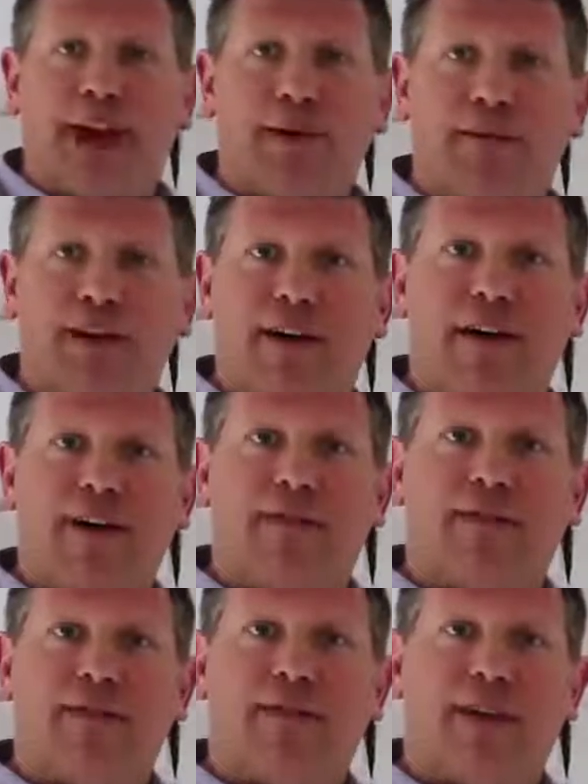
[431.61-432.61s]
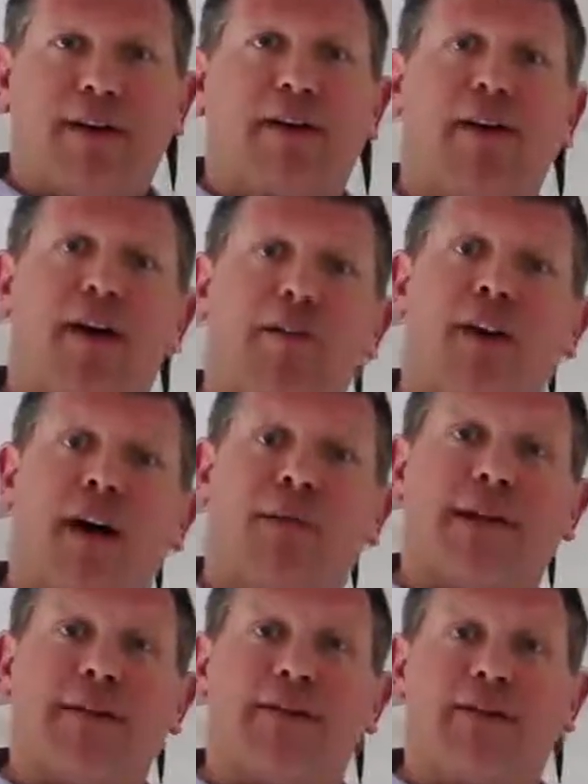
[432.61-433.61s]
however there are no
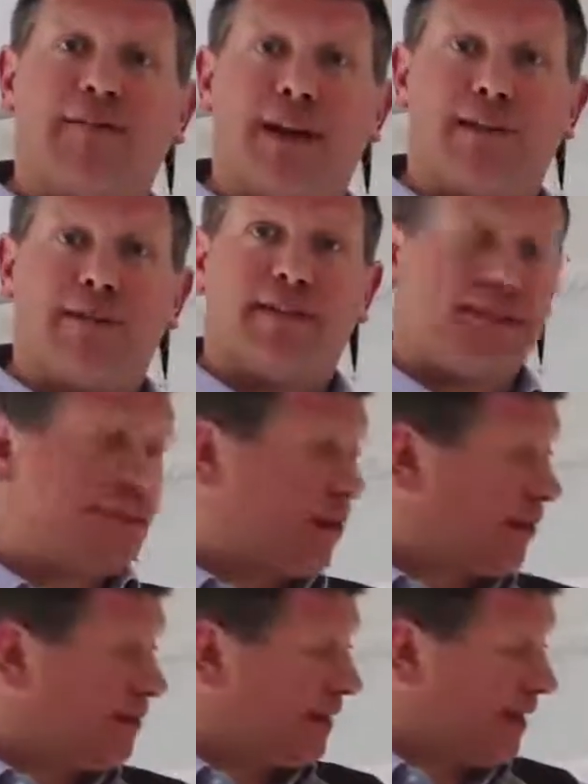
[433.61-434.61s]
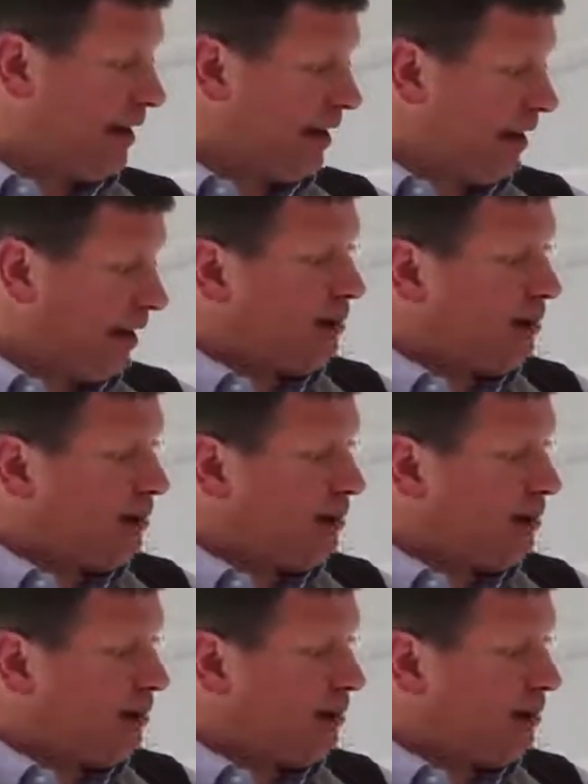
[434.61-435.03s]
fireplaces benefiting the property.